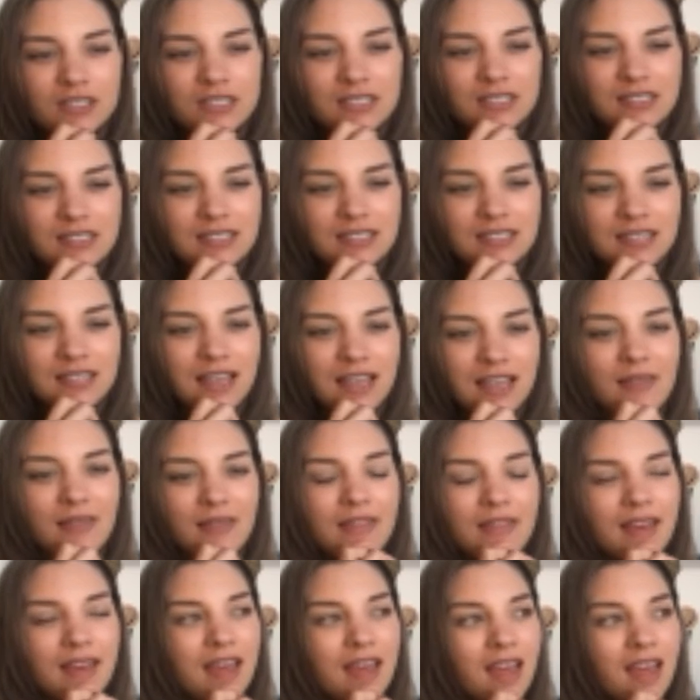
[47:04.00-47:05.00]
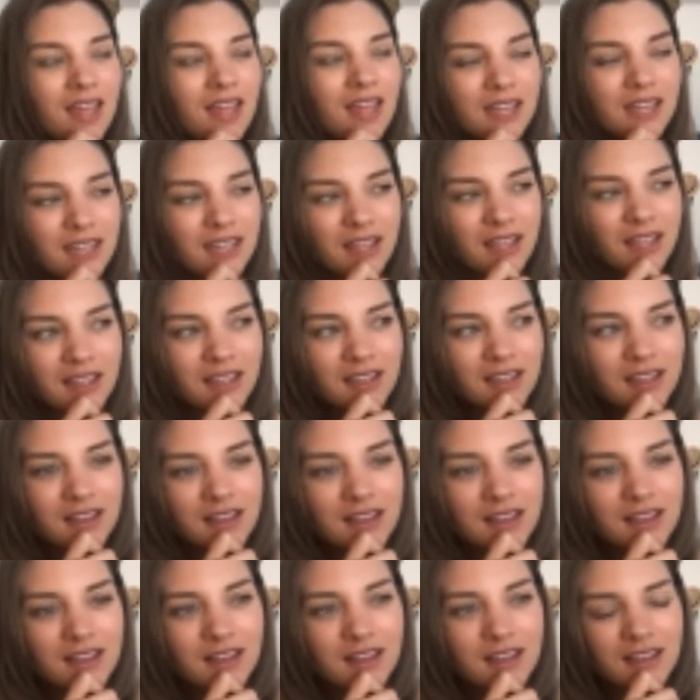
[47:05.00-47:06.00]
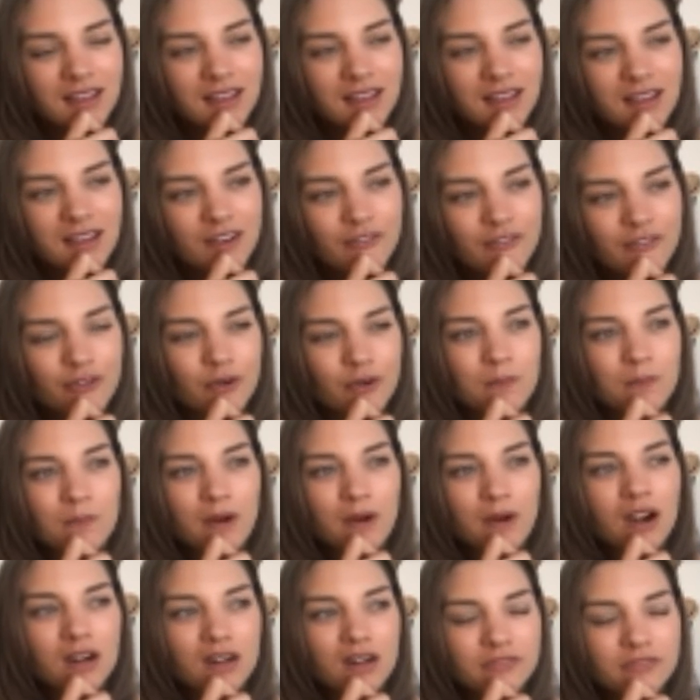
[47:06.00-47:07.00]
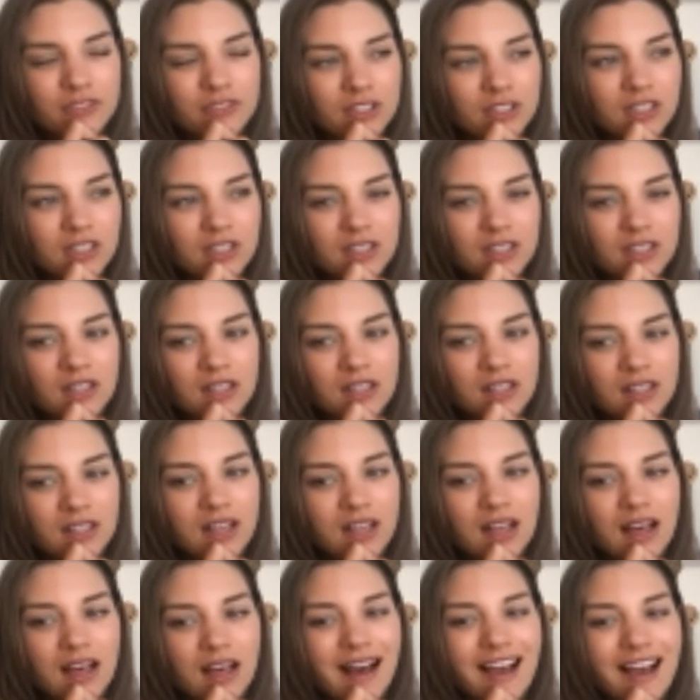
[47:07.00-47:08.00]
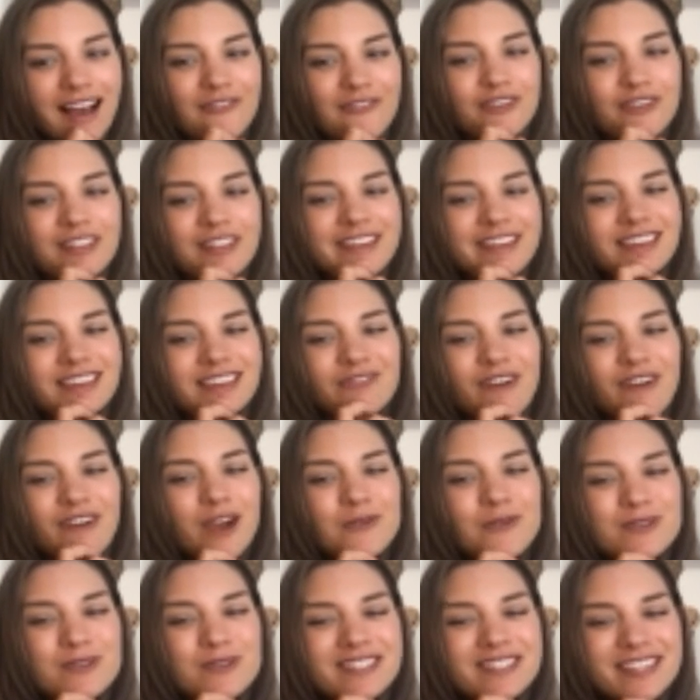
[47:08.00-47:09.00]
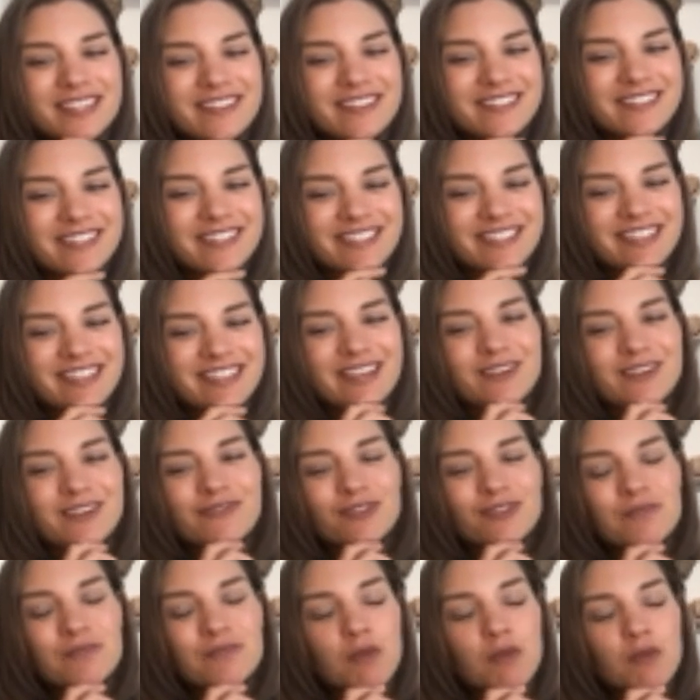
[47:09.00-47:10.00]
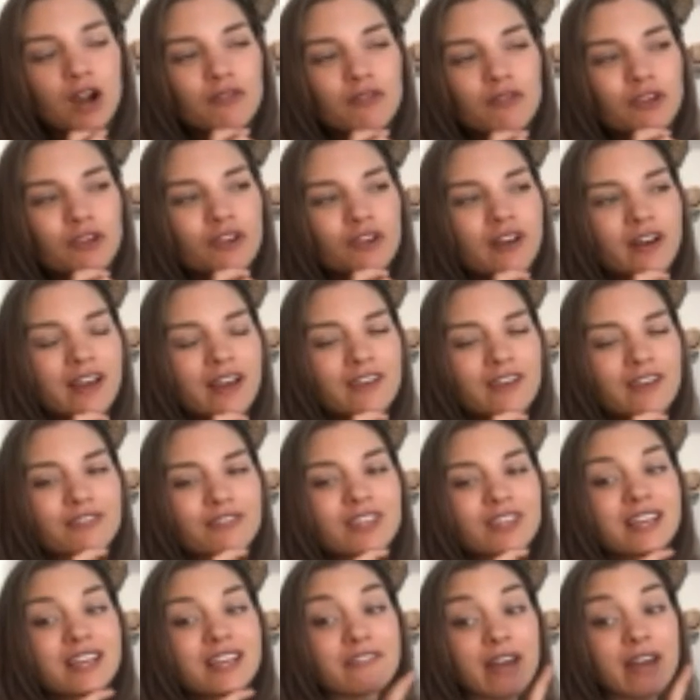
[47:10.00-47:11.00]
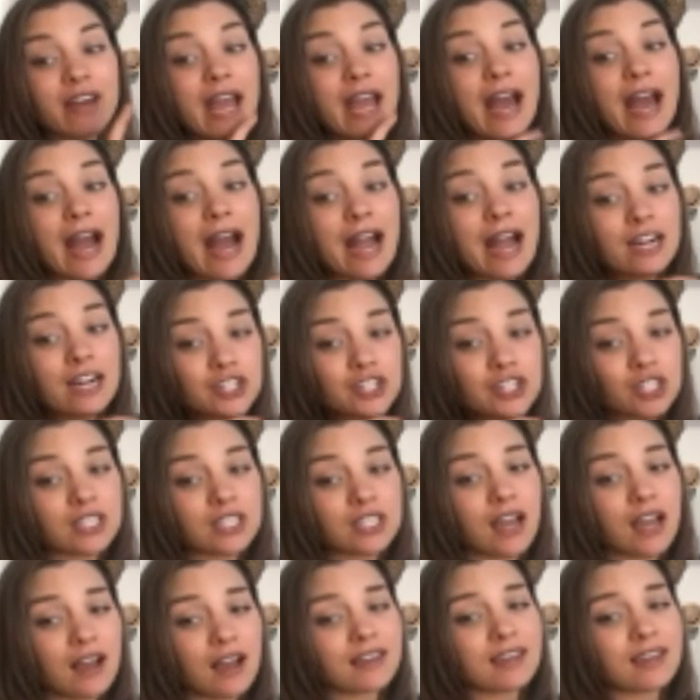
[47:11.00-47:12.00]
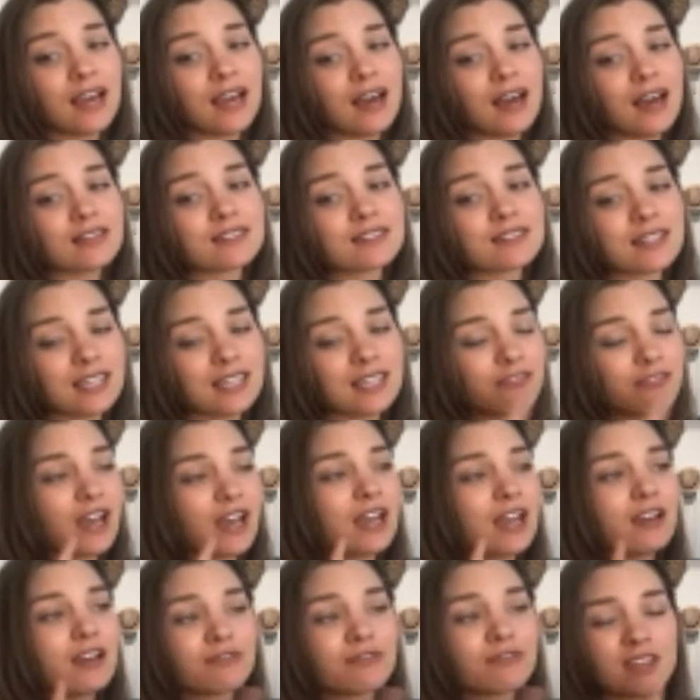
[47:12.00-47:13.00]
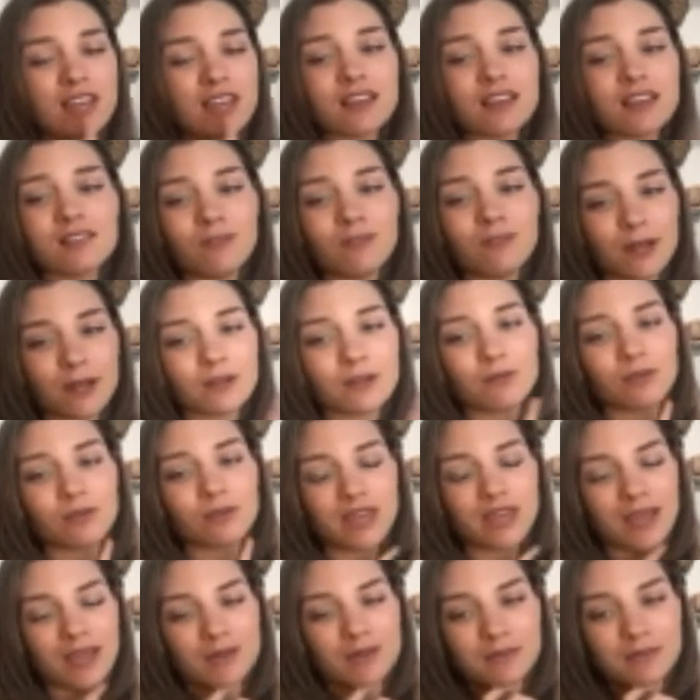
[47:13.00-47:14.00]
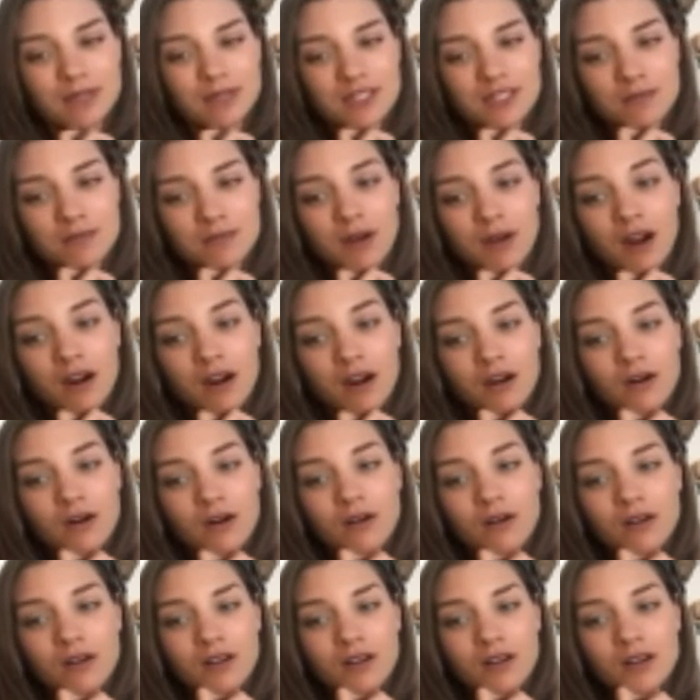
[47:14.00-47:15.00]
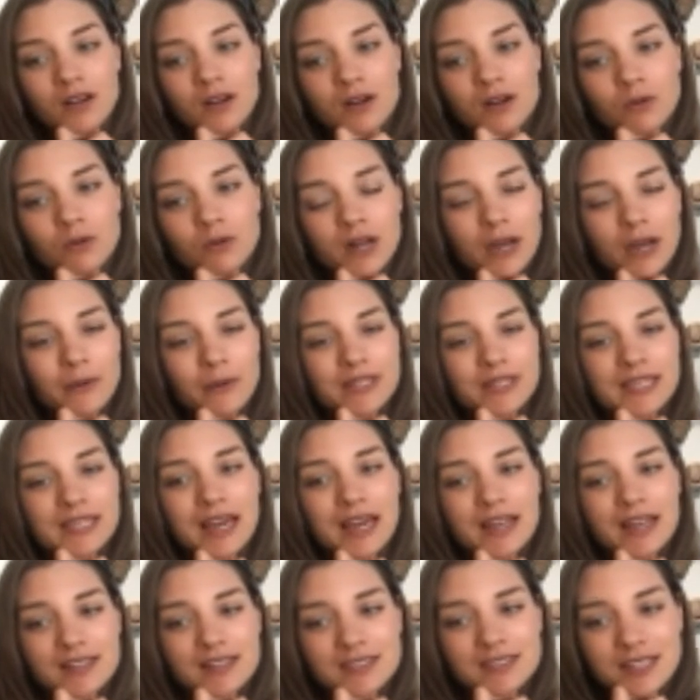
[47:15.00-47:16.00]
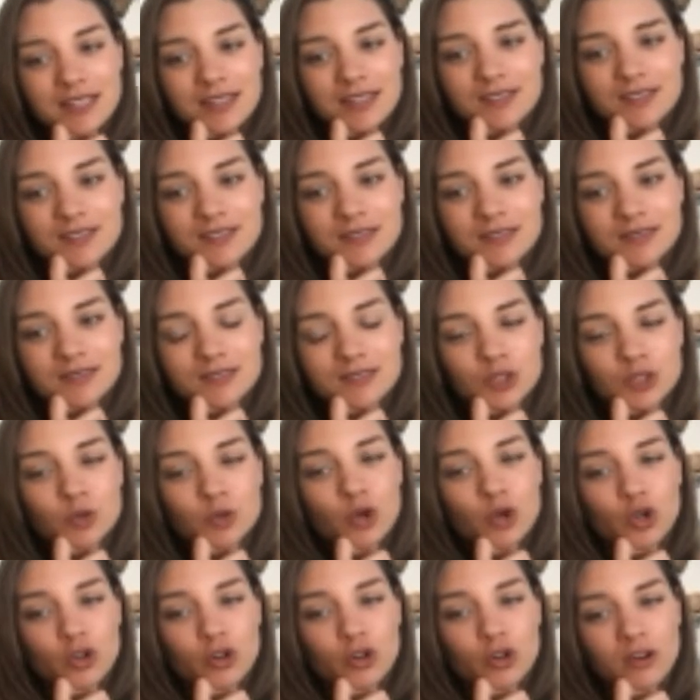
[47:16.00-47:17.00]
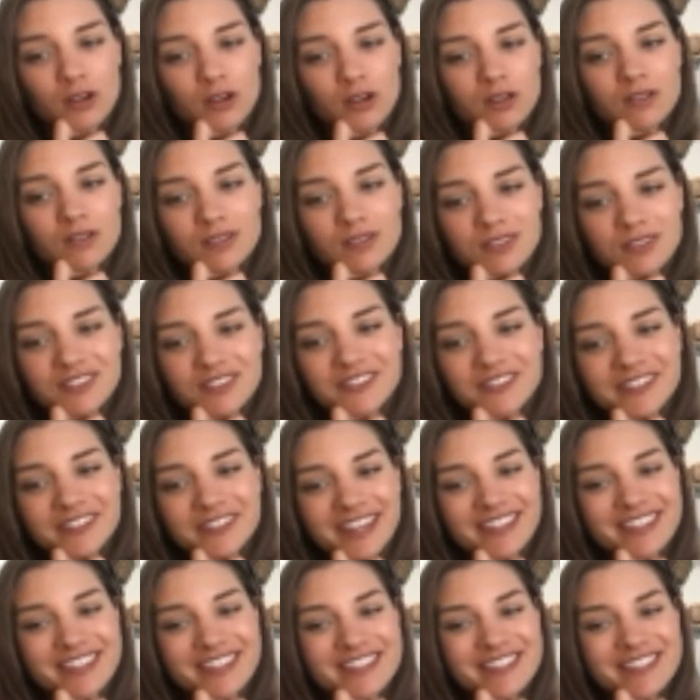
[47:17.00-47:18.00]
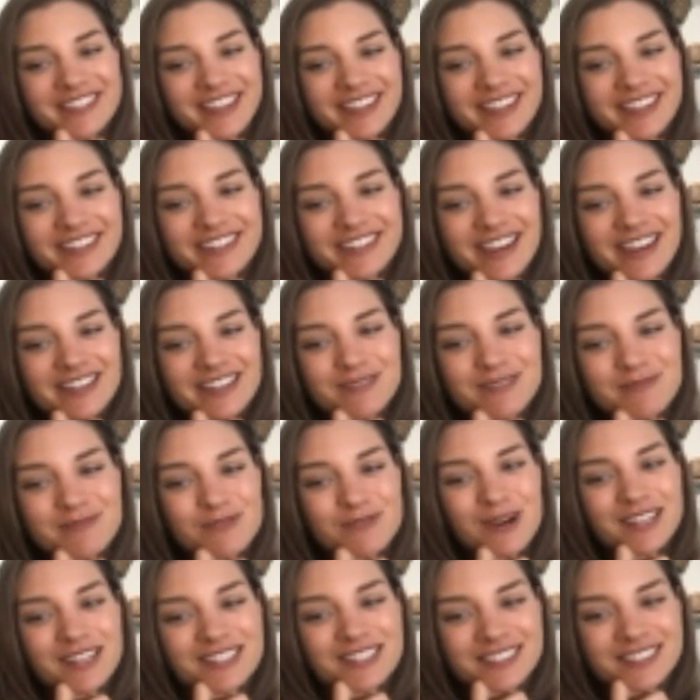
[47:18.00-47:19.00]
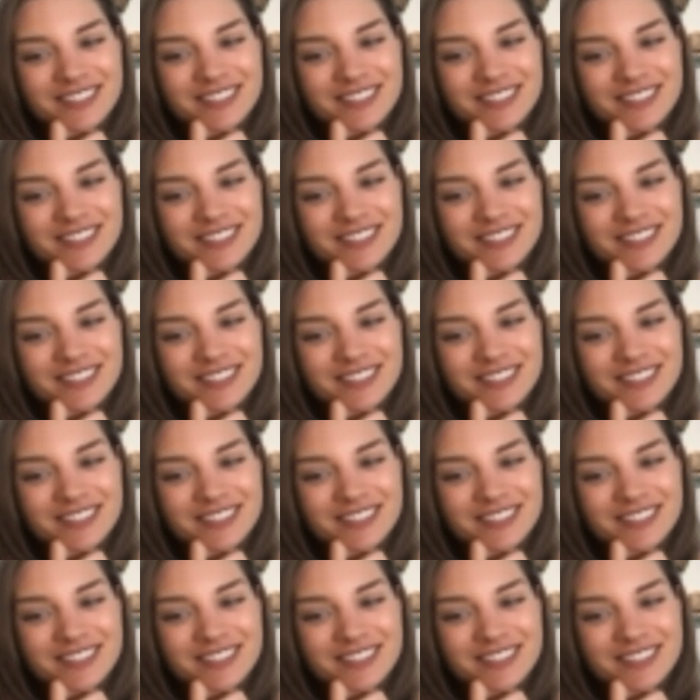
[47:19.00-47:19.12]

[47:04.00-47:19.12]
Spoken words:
in DC. And then for Marvel, I feel like here's the thing, for Marvel, I feel like if I actually got cast, like if they like came to me tomorrow, what I would get is like Squirrel Girl, or like this like nice Midwestern.